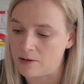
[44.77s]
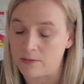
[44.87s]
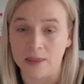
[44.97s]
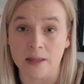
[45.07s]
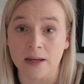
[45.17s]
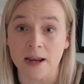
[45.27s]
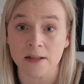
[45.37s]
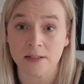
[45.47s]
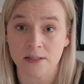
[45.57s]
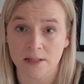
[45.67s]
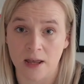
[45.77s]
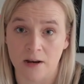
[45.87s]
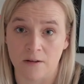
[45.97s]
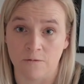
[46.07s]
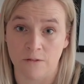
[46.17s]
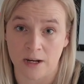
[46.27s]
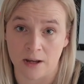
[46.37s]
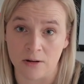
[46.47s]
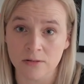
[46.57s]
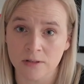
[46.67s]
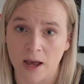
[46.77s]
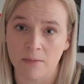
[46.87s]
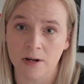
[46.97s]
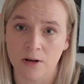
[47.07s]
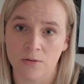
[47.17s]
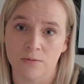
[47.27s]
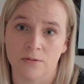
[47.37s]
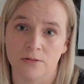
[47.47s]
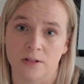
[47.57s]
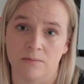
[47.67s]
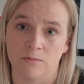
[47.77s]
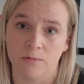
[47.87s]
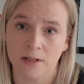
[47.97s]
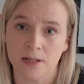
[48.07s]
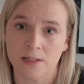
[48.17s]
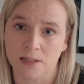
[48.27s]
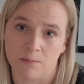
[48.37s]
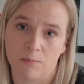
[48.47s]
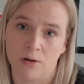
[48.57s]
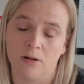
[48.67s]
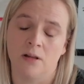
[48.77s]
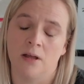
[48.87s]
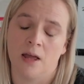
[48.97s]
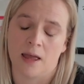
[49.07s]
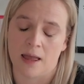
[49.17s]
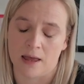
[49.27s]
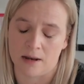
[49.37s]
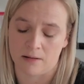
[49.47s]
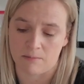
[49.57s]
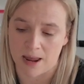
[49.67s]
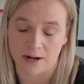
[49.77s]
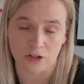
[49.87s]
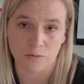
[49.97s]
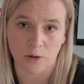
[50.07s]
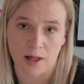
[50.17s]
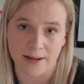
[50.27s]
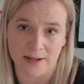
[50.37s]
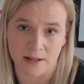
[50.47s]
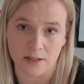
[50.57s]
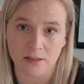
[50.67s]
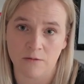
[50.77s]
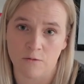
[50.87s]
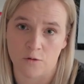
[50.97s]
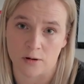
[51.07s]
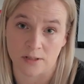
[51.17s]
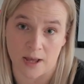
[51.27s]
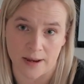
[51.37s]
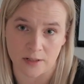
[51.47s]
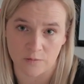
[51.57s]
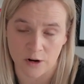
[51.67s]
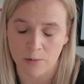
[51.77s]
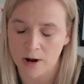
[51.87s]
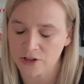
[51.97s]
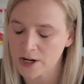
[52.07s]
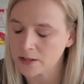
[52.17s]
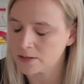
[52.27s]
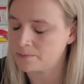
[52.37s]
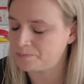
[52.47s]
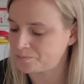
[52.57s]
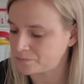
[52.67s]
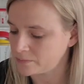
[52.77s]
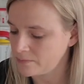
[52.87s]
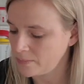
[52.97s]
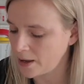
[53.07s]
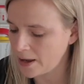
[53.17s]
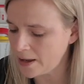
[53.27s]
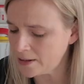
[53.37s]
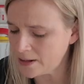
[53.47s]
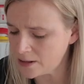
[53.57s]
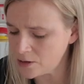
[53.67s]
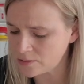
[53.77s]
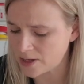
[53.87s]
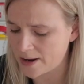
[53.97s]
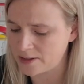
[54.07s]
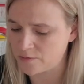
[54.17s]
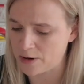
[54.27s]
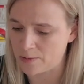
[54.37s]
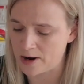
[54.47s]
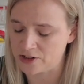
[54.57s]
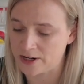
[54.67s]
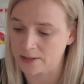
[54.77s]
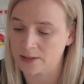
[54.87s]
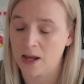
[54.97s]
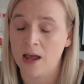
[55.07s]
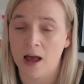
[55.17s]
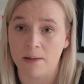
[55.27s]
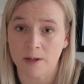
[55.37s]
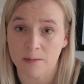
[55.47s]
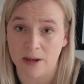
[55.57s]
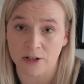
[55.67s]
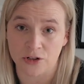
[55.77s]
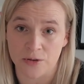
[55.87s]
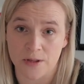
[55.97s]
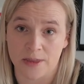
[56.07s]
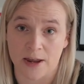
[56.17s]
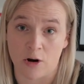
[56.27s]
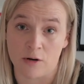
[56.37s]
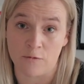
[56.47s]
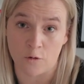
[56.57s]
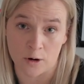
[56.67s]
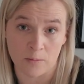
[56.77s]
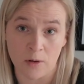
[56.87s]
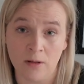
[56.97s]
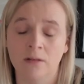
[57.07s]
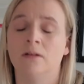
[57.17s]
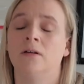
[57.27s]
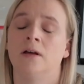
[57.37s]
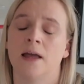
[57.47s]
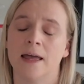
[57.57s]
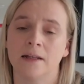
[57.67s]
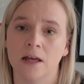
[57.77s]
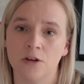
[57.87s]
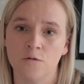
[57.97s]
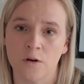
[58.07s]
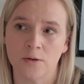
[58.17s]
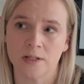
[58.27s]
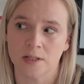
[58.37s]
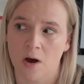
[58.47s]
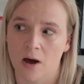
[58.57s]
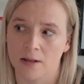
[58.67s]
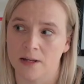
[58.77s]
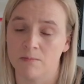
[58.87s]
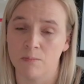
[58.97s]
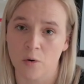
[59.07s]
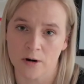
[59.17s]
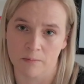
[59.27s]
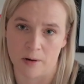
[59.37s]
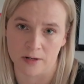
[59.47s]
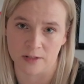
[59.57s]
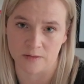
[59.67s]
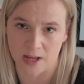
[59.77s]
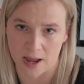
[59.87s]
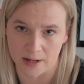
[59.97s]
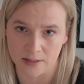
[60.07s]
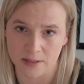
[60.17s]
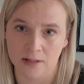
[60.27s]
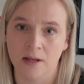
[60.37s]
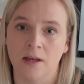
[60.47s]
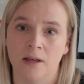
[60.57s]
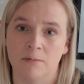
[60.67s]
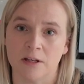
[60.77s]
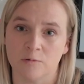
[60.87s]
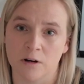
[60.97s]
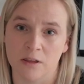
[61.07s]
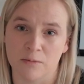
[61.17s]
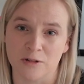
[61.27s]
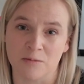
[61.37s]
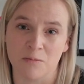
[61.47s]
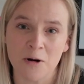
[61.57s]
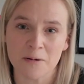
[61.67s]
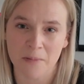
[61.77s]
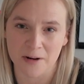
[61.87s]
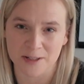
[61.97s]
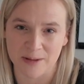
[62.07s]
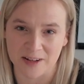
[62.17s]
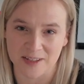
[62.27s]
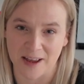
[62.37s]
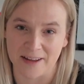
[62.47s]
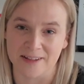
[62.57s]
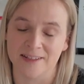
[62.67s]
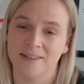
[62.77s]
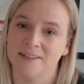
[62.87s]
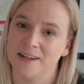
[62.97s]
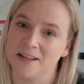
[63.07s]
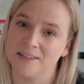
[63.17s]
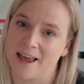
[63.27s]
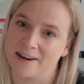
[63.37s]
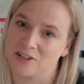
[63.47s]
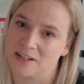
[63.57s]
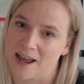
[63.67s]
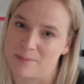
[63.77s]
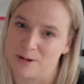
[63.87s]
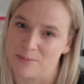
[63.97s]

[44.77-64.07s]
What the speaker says: in my next set of videos, I'm going to go through some really simple and manageable ideas for science fair projects. And in those science fair projects, I'm going to make sure that they are affordable and let you focus on the important parts of science. Because one of the most important parts about science does actually happen